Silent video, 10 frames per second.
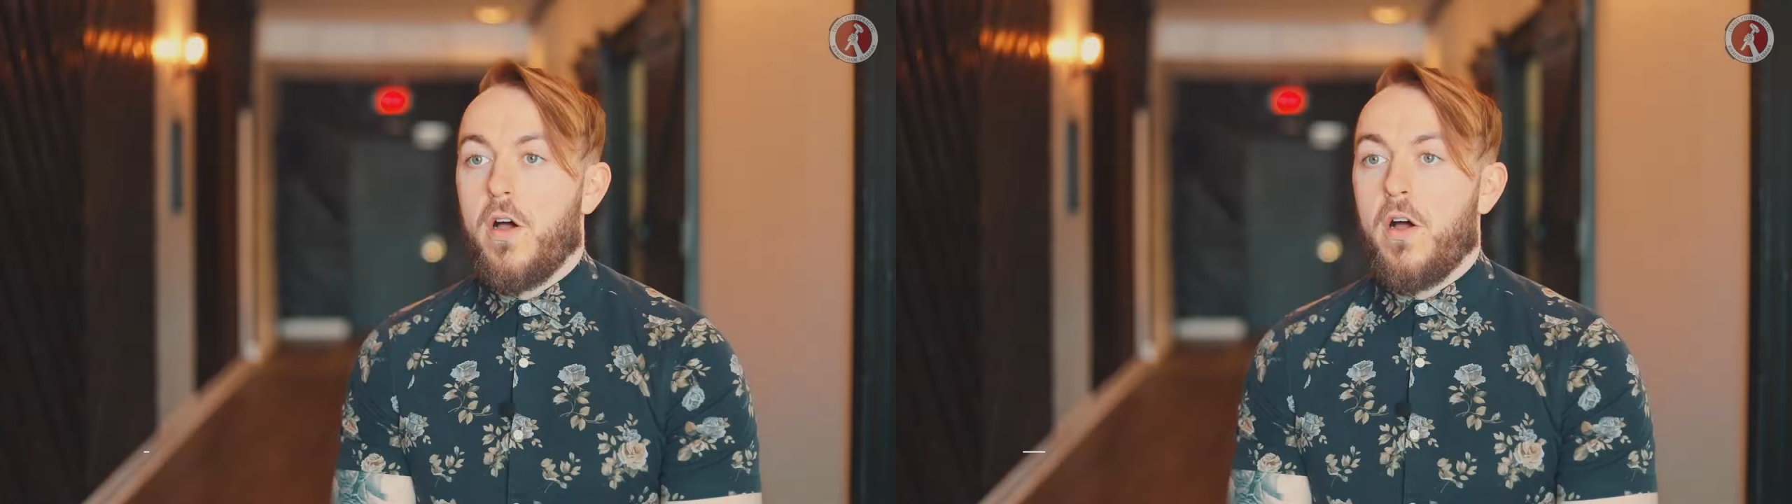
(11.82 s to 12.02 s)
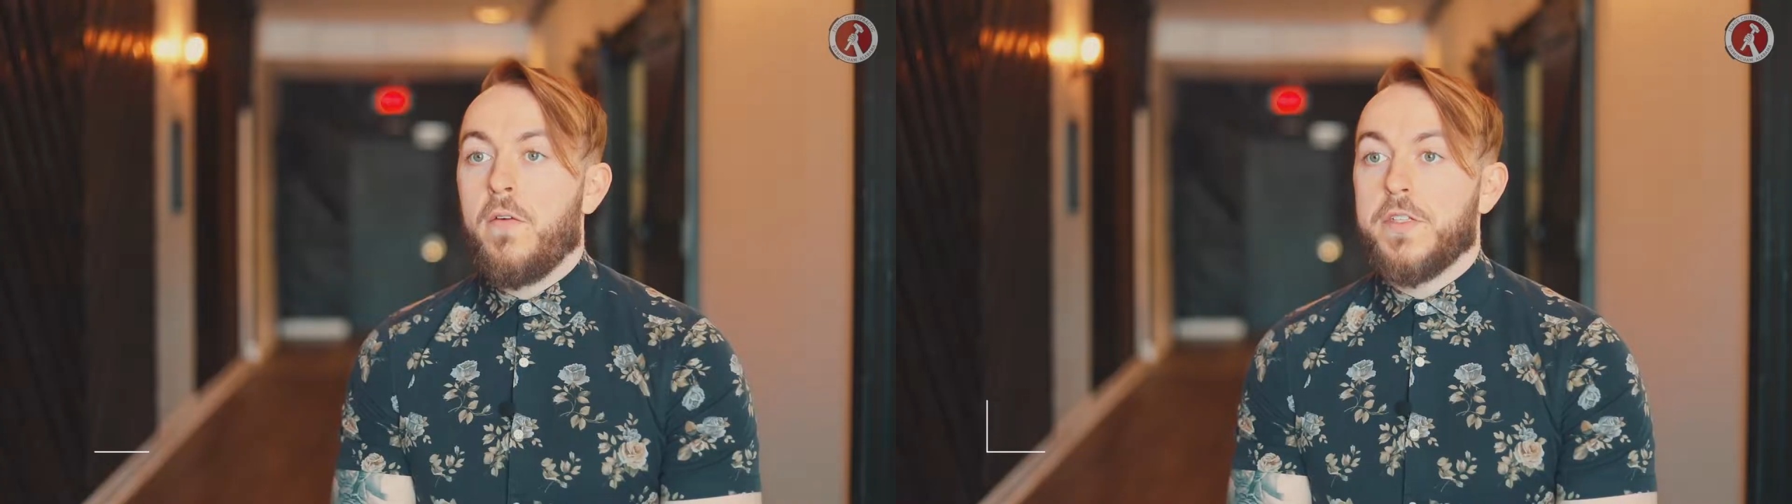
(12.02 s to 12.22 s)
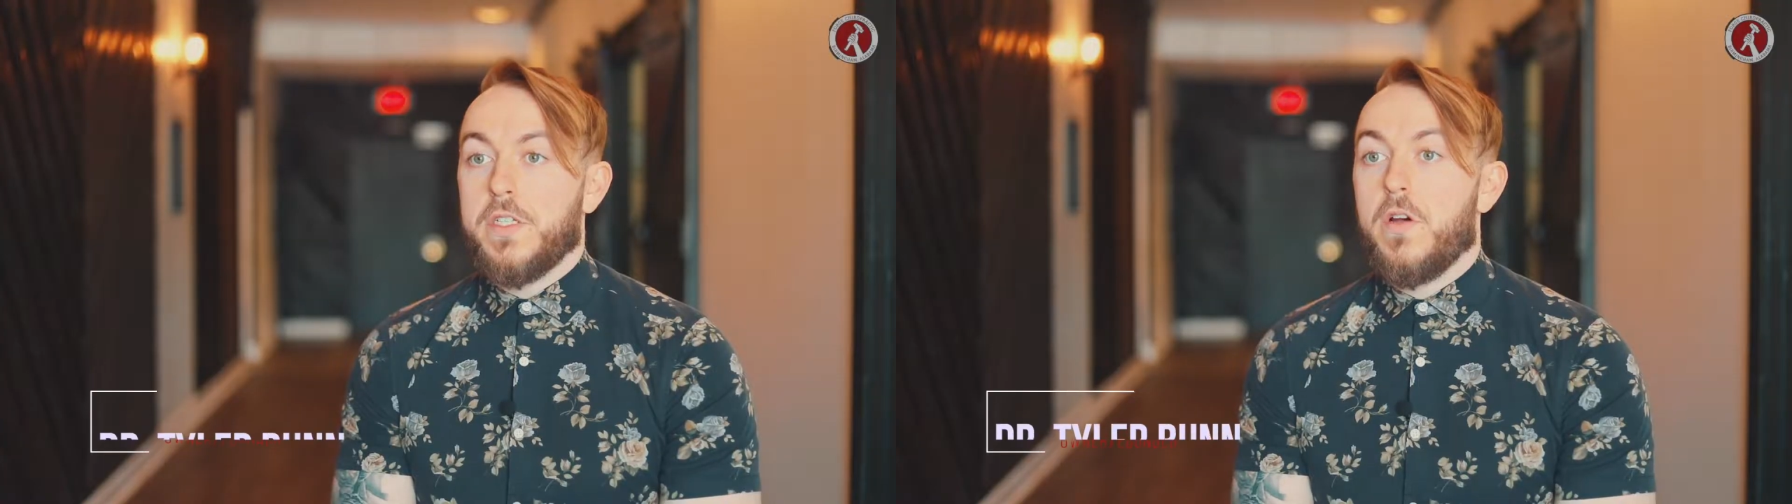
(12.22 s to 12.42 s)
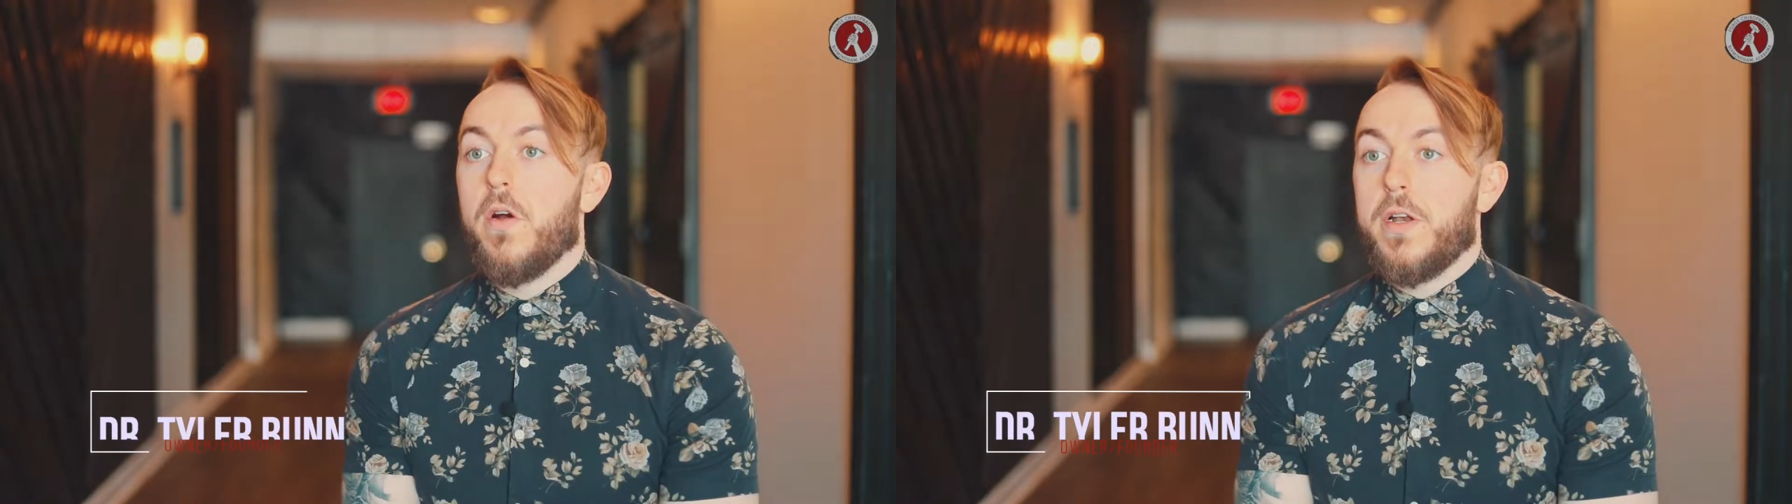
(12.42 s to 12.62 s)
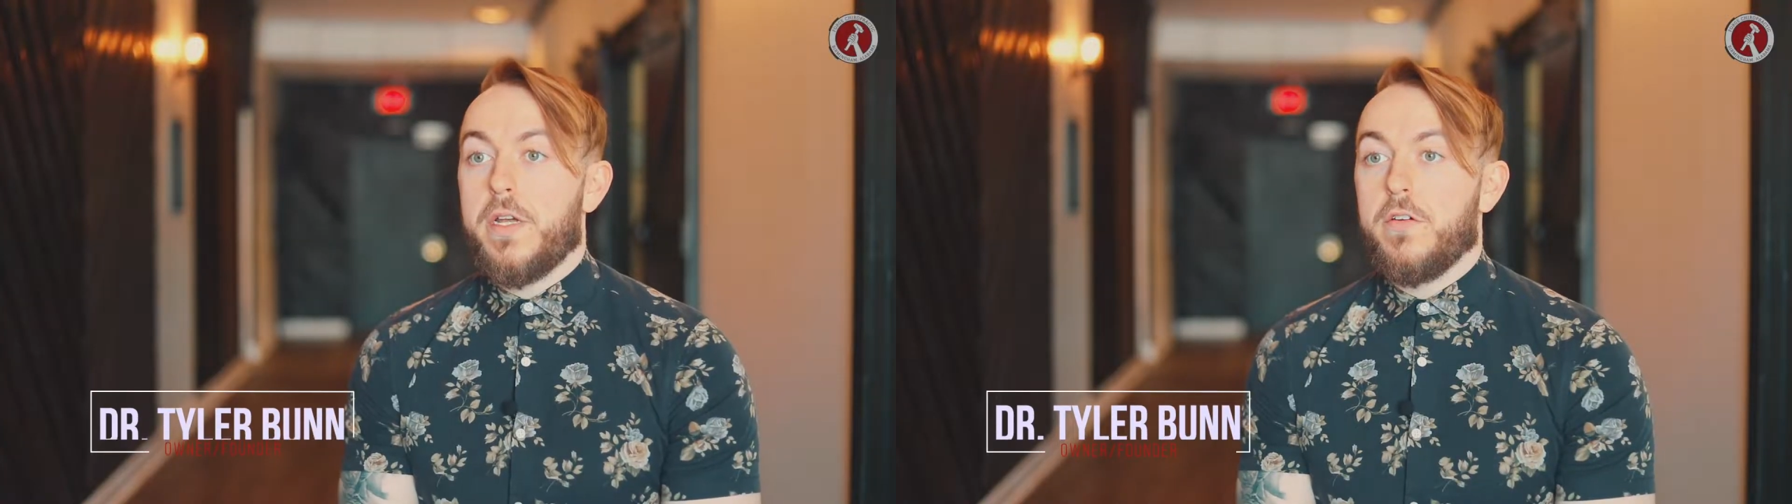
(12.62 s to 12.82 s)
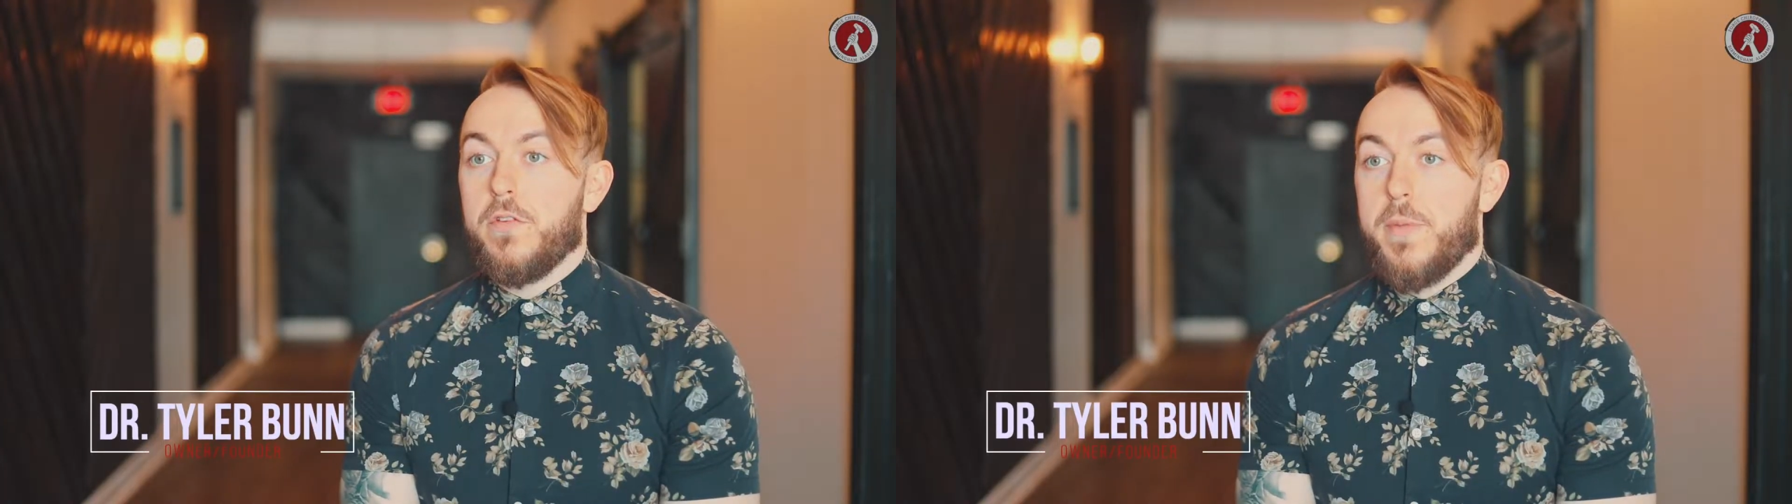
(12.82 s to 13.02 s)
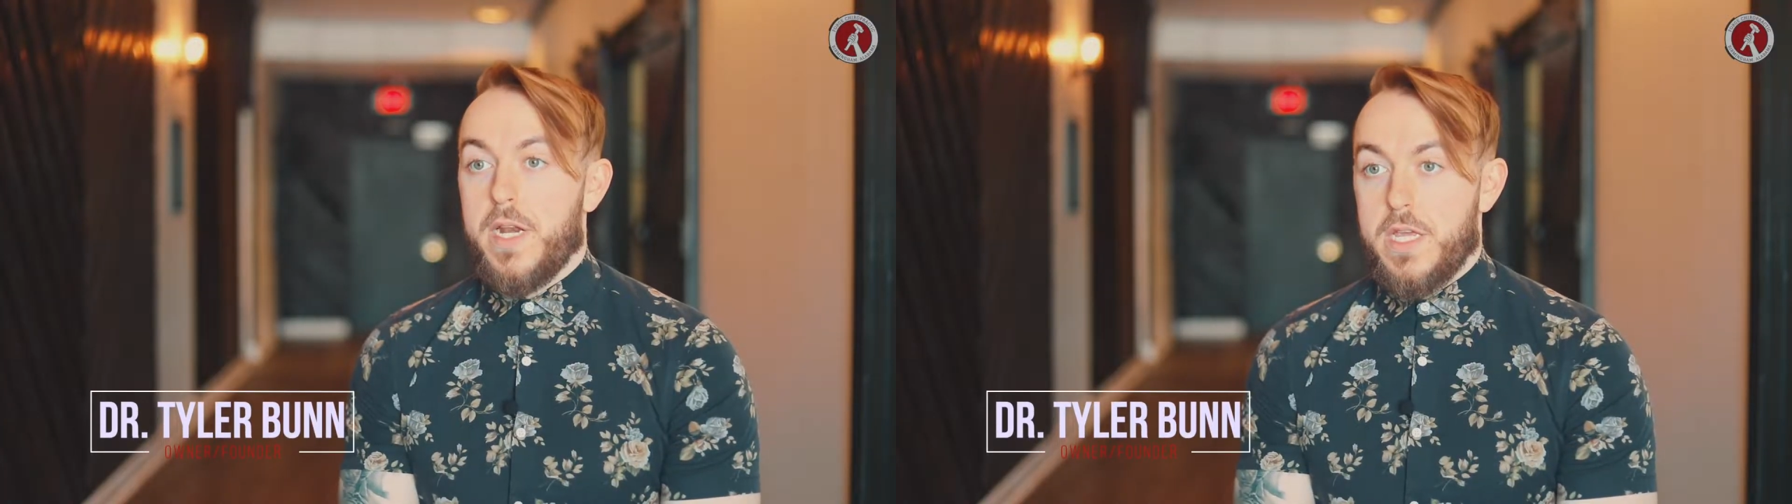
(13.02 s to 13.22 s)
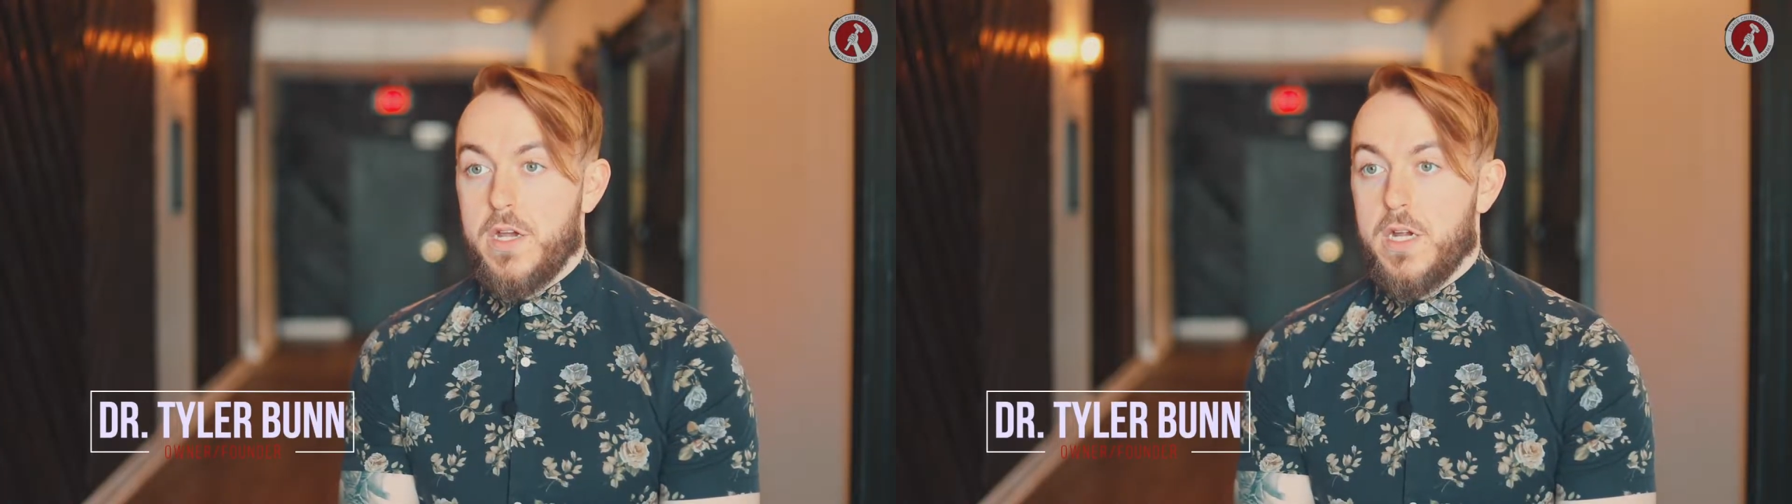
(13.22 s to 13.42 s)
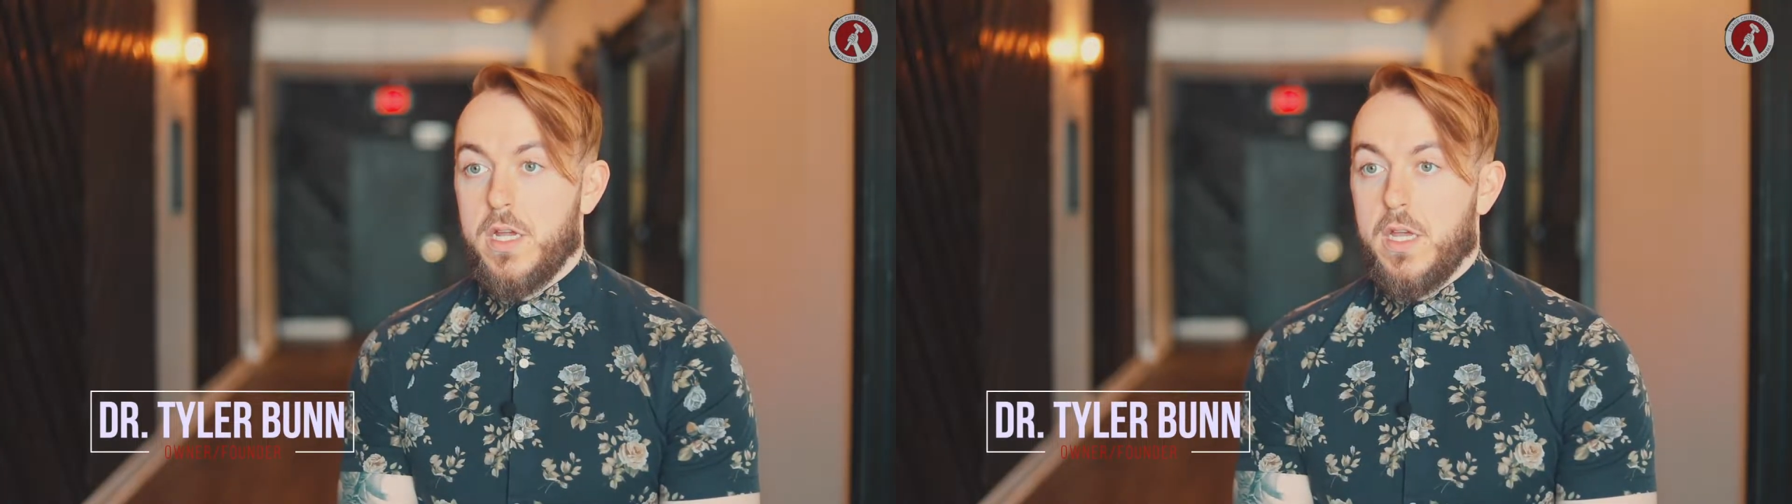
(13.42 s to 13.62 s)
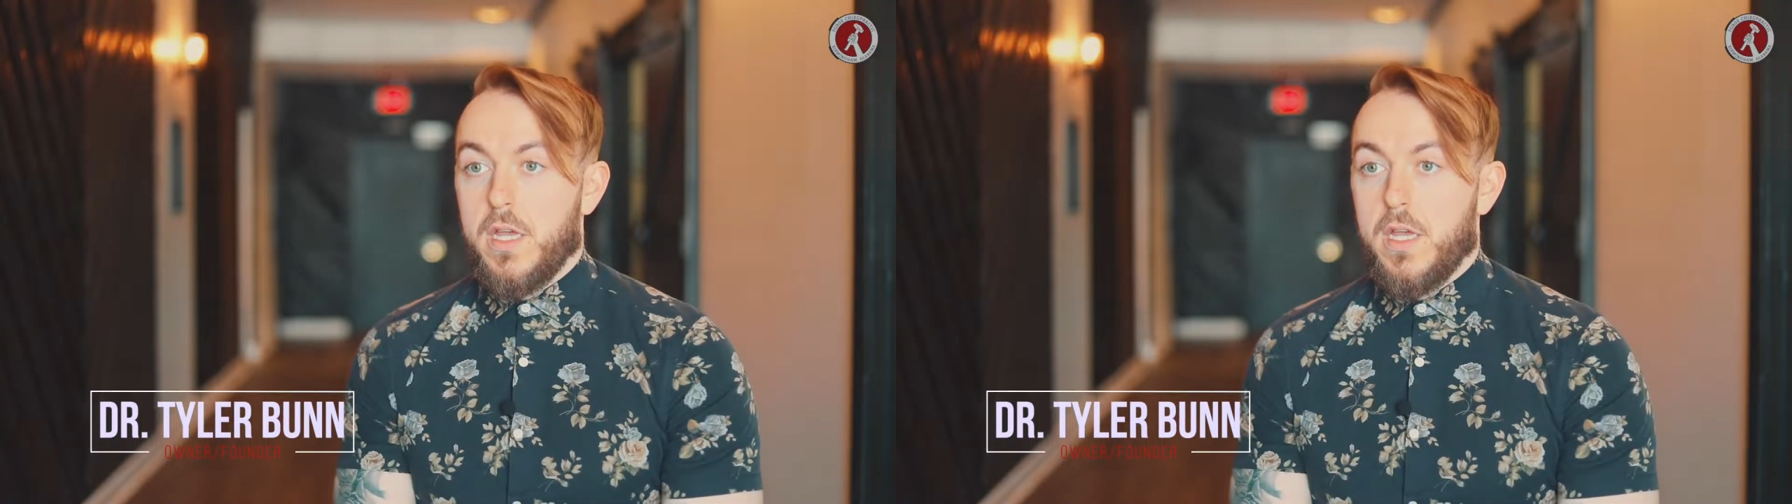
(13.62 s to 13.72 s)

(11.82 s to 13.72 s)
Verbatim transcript: office in Gardendale for about a year.